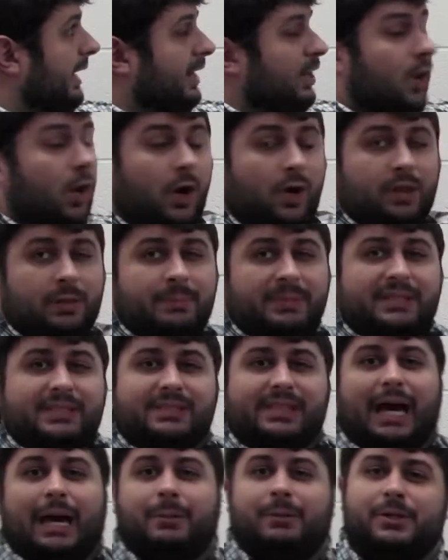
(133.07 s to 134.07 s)
call them
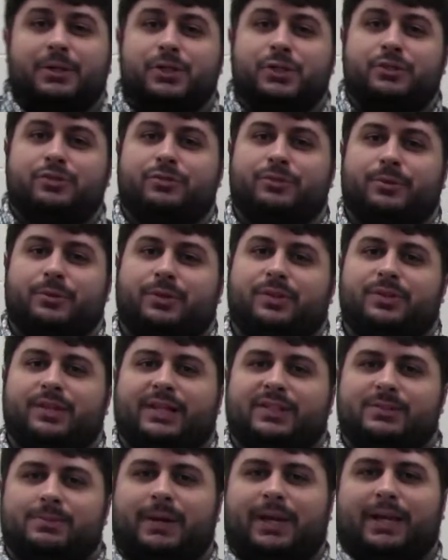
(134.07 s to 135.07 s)
established truths.
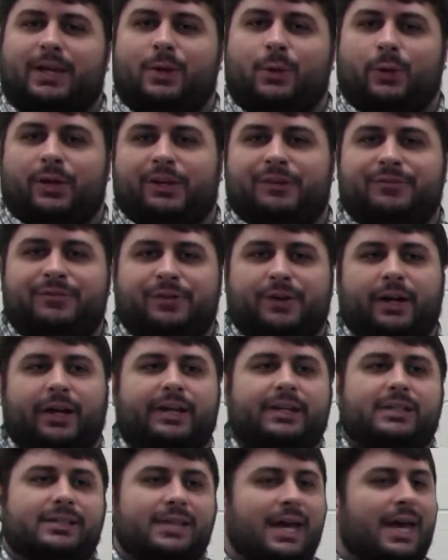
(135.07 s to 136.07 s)
That's my coined
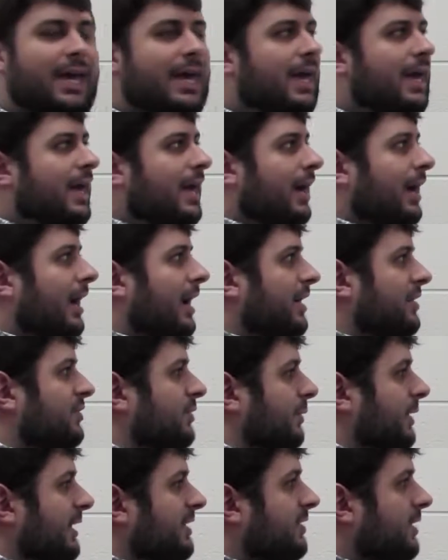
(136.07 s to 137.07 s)
phrase.
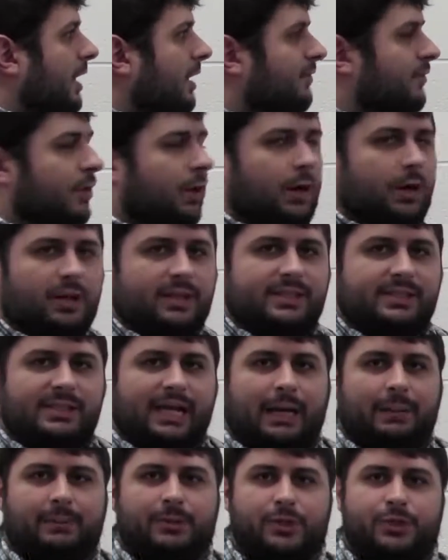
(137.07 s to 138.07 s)
So let's cover our
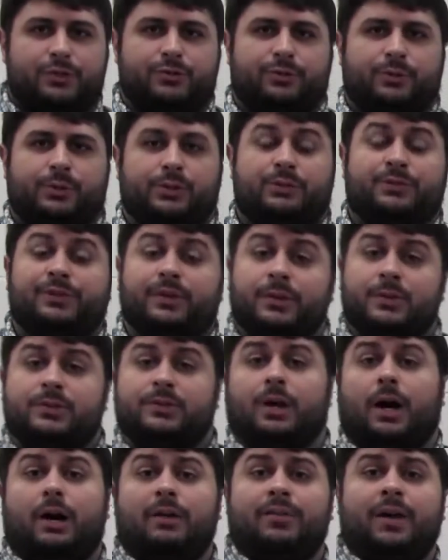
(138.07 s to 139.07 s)
established truths.
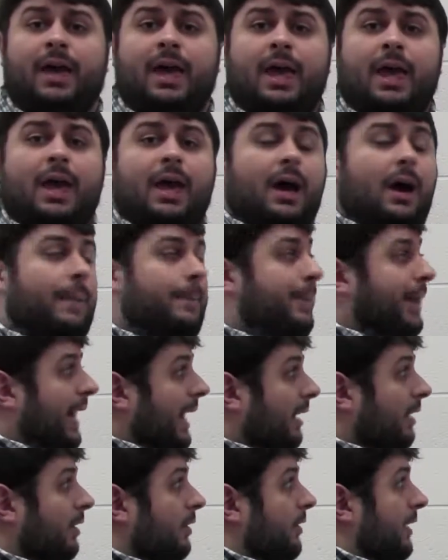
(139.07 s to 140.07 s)
First off, a
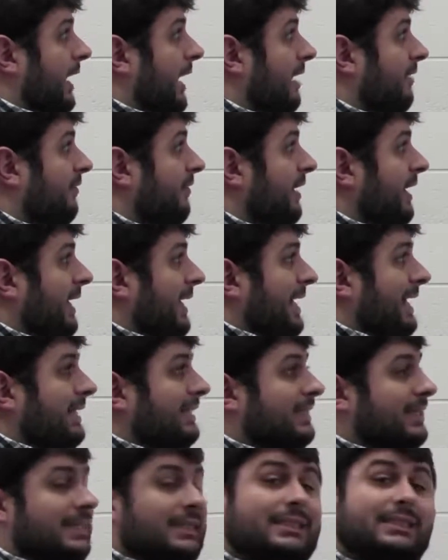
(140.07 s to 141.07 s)
paragraph
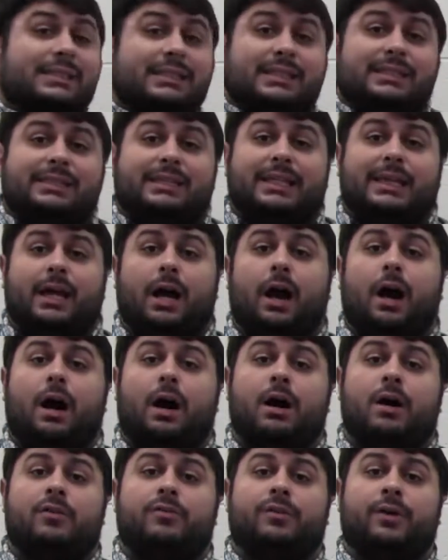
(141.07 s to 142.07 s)
is consisting
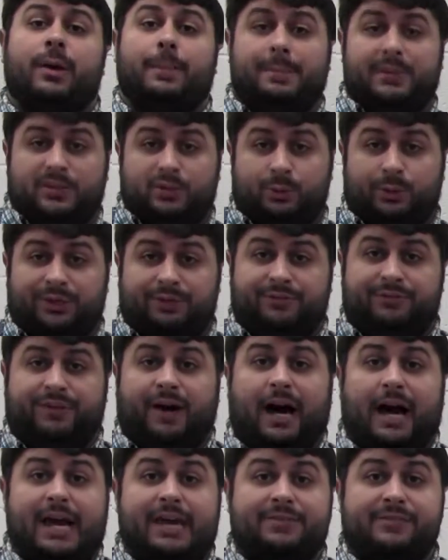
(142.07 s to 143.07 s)
of between
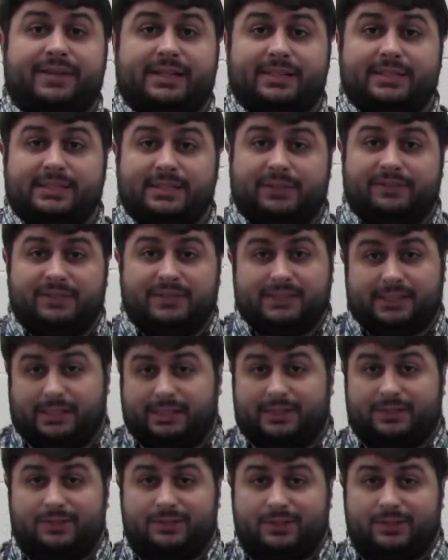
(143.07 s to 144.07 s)
5 and 7
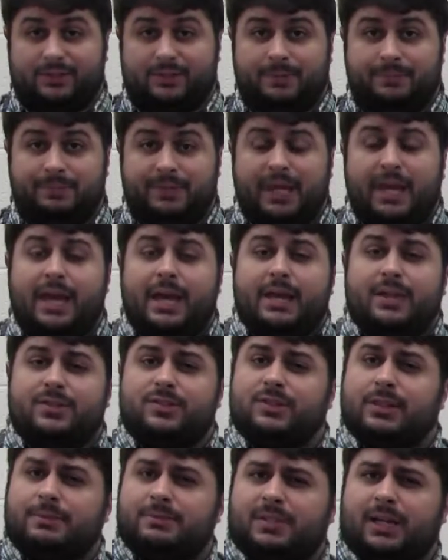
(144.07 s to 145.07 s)
sentences.
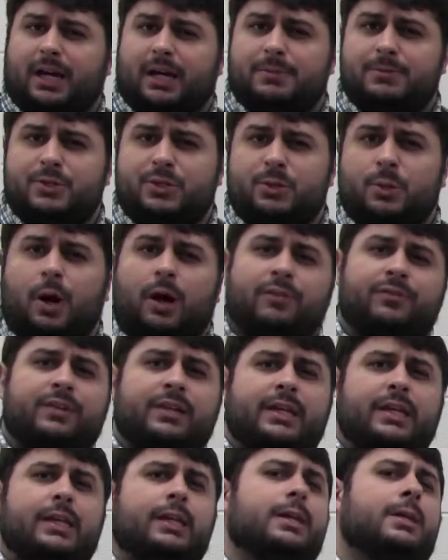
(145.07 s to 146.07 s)
Sometimes you
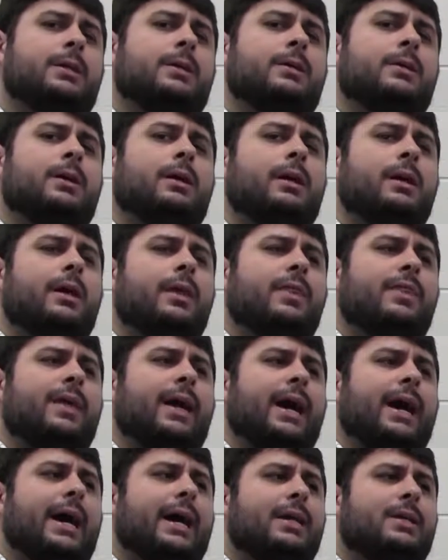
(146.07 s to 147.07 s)
often hear
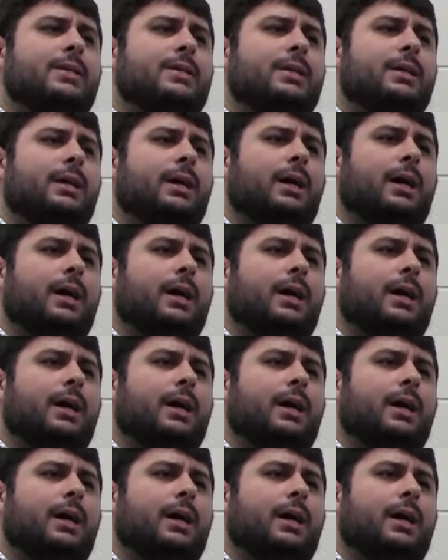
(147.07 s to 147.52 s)
that